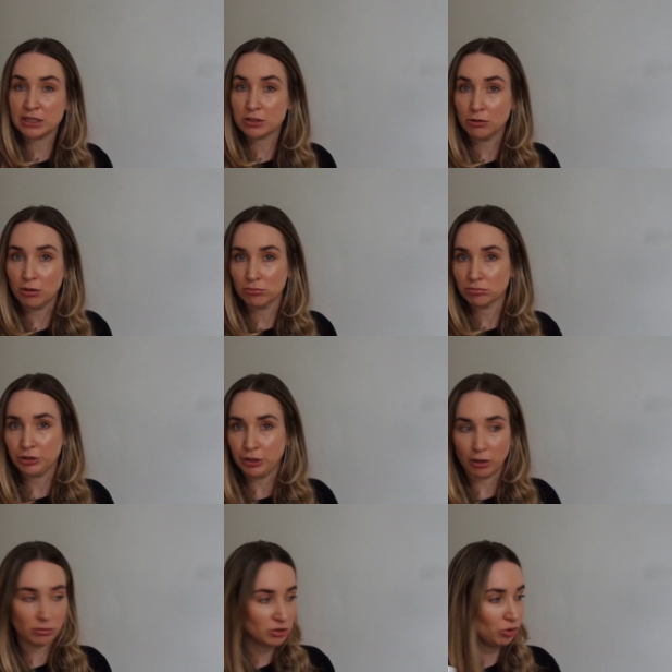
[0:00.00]
It's not, you
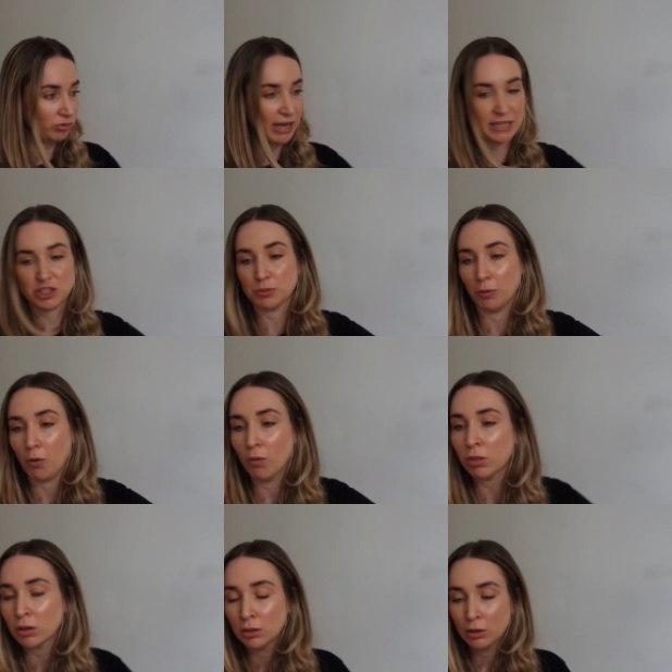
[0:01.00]
know, it's not that
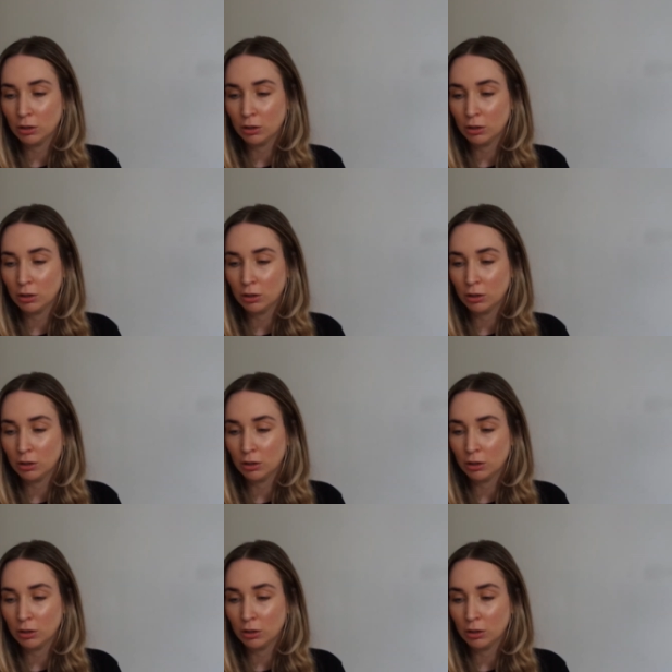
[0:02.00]
small.